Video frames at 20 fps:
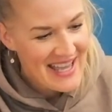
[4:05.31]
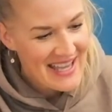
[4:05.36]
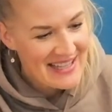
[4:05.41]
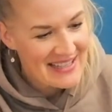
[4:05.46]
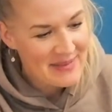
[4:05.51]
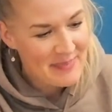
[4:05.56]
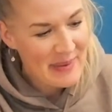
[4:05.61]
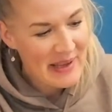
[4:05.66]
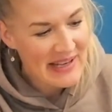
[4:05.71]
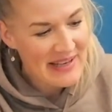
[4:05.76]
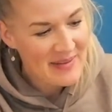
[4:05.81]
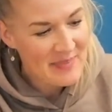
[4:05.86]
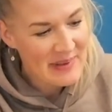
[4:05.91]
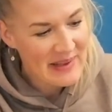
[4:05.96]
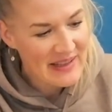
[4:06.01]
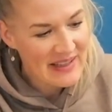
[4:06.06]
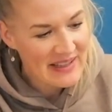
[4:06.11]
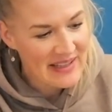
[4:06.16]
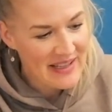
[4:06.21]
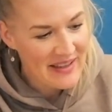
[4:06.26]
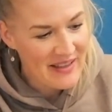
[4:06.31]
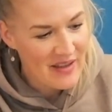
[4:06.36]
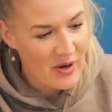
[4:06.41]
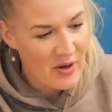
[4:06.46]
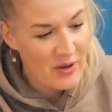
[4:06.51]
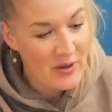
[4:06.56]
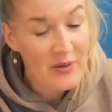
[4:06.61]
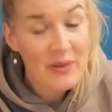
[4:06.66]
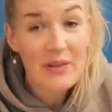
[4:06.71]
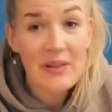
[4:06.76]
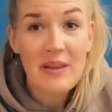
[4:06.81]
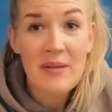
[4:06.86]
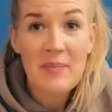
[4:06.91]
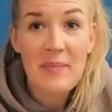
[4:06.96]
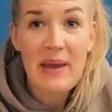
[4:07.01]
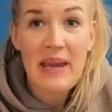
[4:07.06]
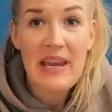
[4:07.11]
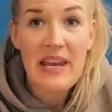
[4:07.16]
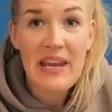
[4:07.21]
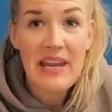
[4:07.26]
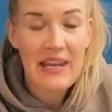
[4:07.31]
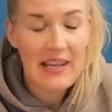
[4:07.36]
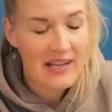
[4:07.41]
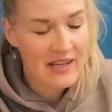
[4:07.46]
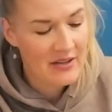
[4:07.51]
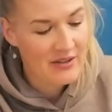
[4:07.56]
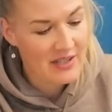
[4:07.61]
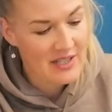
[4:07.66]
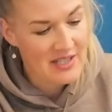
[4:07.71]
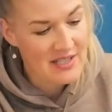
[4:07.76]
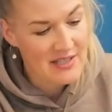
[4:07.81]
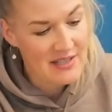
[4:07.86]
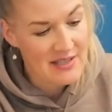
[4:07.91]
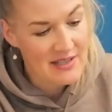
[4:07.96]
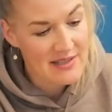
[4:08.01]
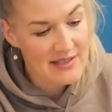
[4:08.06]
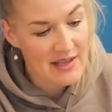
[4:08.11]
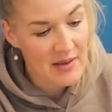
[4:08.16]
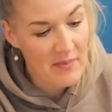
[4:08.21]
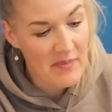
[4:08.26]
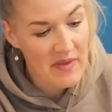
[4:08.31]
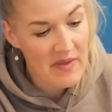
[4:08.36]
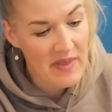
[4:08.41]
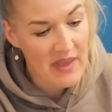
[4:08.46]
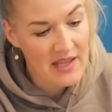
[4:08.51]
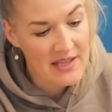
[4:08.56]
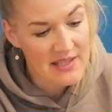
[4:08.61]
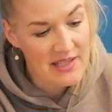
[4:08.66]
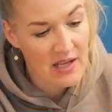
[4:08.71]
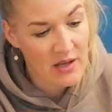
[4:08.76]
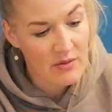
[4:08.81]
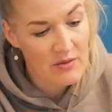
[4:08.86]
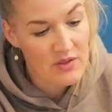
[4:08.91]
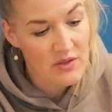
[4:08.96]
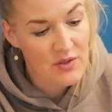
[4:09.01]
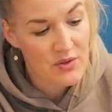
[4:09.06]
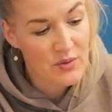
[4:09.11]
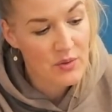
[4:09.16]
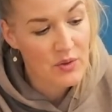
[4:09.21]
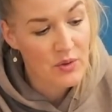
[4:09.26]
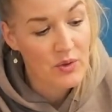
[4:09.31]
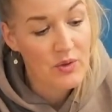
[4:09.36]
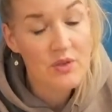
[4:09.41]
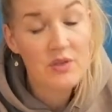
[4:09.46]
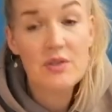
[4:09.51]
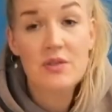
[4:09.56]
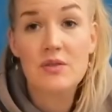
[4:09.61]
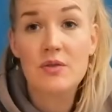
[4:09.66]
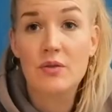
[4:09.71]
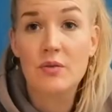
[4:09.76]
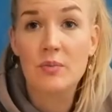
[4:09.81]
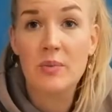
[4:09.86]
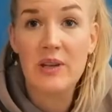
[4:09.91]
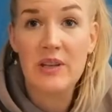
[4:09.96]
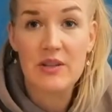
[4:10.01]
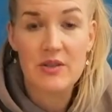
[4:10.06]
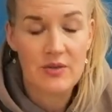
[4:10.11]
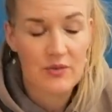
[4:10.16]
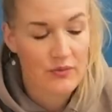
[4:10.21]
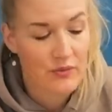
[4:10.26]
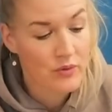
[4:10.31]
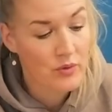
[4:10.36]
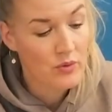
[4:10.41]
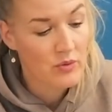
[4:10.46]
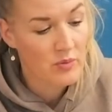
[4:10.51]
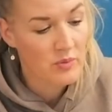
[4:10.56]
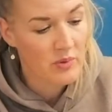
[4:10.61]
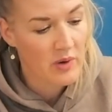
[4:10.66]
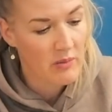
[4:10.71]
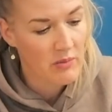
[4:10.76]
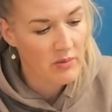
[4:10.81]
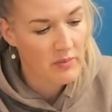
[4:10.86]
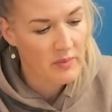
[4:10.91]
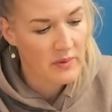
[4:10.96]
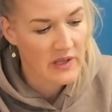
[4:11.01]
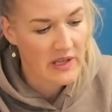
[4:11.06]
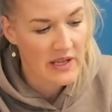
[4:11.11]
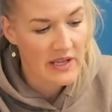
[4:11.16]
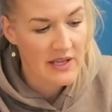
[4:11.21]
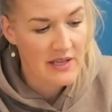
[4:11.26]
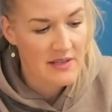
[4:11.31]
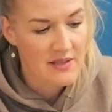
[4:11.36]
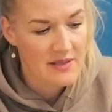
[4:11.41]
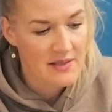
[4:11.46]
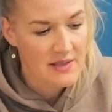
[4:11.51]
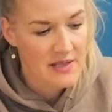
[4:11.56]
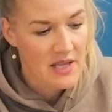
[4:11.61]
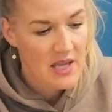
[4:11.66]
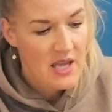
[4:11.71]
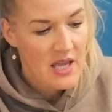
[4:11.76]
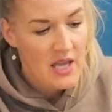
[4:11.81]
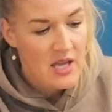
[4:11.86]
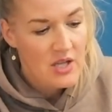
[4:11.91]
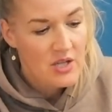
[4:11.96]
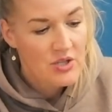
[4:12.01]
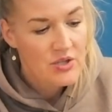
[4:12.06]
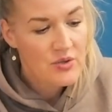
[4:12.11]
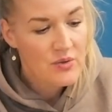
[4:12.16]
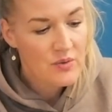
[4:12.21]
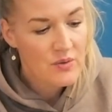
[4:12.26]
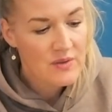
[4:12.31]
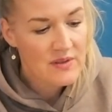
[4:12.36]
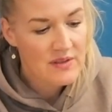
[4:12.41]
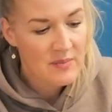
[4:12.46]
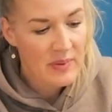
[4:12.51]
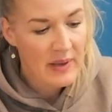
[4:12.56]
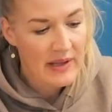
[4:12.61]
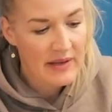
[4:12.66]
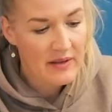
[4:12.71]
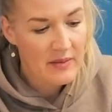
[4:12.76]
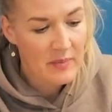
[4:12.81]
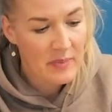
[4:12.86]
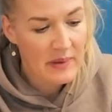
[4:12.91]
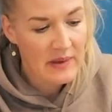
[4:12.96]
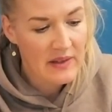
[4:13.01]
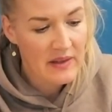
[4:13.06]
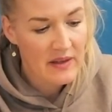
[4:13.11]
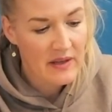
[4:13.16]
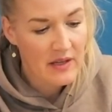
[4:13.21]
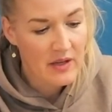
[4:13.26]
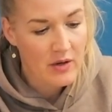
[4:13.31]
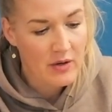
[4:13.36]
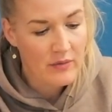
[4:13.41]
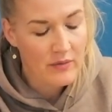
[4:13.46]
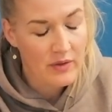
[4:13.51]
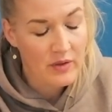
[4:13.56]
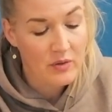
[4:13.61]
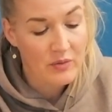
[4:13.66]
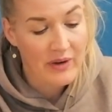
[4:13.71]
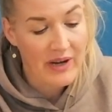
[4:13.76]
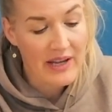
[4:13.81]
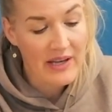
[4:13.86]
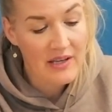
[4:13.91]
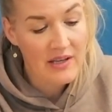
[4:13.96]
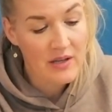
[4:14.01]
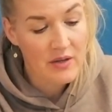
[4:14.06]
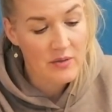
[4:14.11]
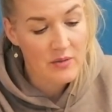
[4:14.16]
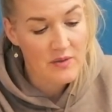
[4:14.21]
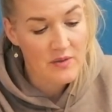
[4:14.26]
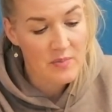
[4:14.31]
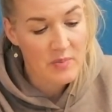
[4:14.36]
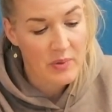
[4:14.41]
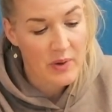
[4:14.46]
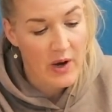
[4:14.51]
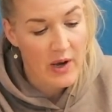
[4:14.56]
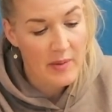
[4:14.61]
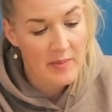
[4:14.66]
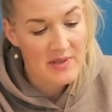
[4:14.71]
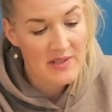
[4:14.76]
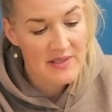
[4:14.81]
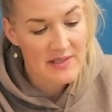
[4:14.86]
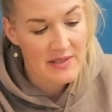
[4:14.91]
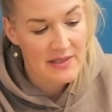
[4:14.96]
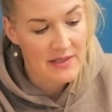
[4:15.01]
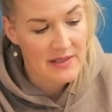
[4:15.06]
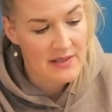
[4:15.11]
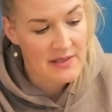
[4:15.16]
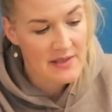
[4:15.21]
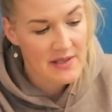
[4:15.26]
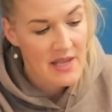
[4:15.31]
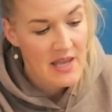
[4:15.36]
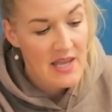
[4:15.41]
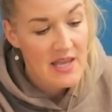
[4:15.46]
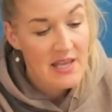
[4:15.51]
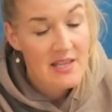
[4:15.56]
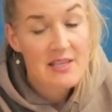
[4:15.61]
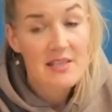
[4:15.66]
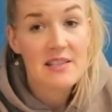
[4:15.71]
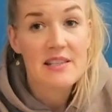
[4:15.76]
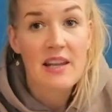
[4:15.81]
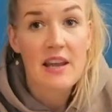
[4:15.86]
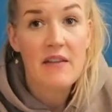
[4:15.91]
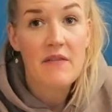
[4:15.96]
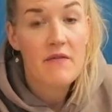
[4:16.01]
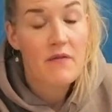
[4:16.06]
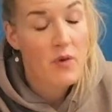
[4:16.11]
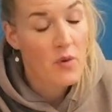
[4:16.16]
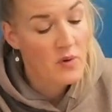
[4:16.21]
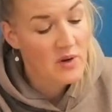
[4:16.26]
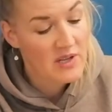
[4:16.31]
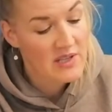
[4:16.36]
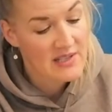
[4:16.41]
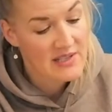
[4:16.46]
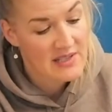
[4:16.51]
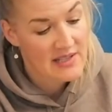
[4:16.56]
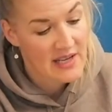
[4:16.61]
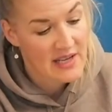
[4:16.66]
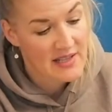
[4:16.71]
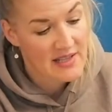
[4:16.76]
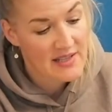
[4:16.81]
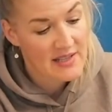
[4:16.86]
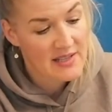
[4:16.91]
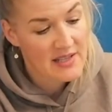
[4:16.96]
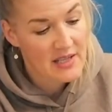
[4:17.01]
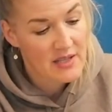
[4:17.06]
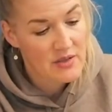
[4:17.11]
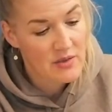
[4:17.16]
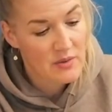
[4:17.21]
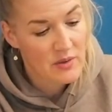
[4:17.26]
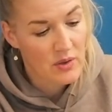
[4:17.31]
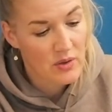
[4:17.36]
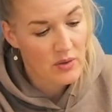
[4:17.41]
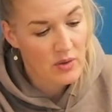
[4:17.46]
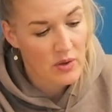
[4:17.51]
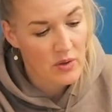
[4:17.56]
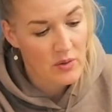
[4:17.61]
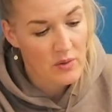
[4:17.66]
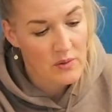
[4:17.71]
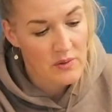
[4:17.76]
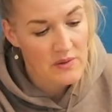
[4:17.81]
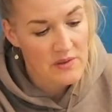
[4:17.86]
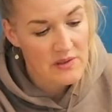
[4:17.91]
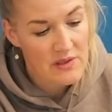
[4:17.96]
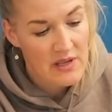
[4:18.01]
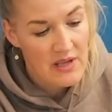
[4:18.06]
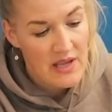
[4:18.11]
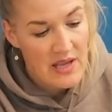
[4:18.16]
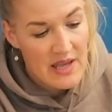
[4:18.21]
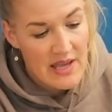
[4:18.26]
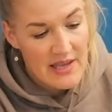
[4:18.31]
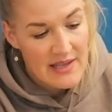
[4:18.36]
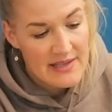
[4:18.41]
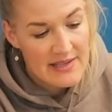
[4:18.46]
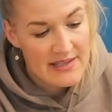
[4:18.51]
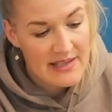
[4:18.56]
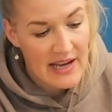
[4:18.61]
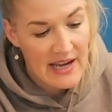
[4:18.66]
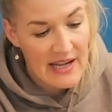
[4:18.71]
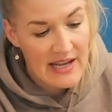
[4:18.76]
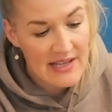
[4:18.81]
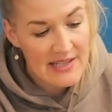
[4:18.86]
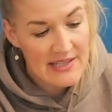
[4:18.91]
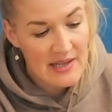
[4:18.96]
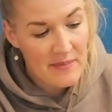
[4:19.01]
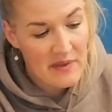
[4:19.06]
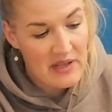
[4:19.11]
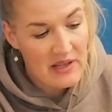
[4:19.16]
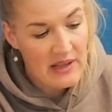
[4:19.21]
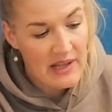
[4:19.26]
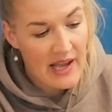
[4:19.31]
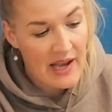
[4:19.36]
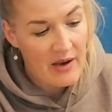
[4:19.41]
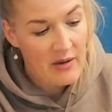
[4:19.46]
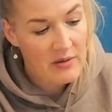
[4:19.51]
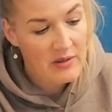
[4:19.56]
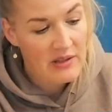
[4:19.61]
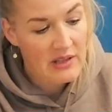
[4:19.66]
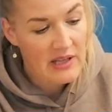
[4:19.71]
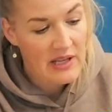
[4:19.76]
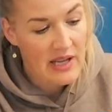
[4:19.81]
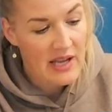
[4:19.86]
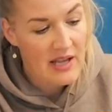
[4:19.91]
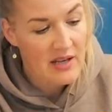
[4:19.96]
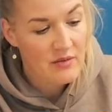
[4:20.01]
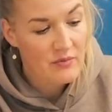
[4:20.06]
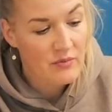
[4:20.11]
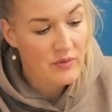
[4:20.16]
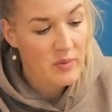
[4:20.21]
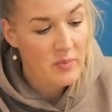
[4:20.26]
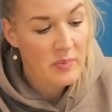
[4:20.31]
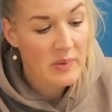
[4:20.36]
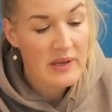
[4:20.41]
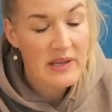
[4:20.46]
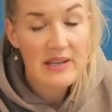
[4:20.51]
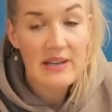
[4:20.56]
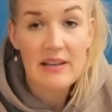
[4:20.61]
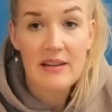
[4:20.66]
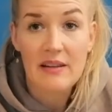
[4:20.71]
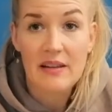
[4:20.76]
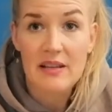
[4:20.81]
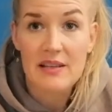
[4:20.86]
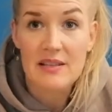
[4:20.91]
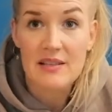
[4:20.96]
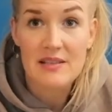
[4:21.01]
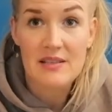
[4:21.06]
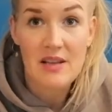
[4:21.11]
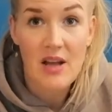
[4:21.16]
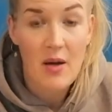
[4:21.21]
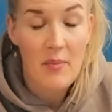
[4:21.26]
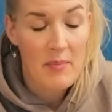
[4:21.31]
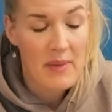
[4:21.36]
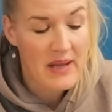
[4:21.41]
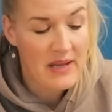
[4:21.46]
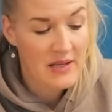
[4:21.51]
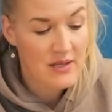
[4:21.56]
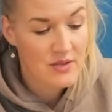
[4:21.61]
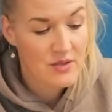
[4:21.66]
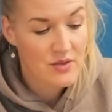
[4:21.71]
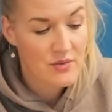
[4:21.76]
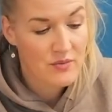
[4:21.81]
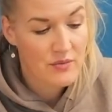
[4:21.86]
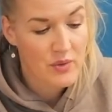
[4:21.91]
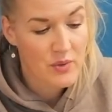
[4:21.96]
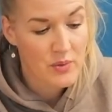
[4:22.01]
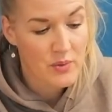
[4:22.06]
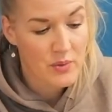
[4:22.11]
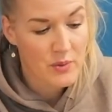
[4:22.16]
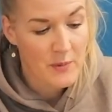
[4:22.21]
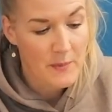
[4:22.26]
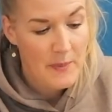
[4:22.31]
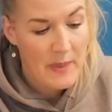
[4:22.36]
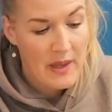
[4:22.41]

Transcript: Dependability, the earthly meaning here is something that sounds too good to be true, probably is. Choose dependability over grandiose promises. Stay focused and stick to your goals. Stating something loudly and repeatedly does not make it true.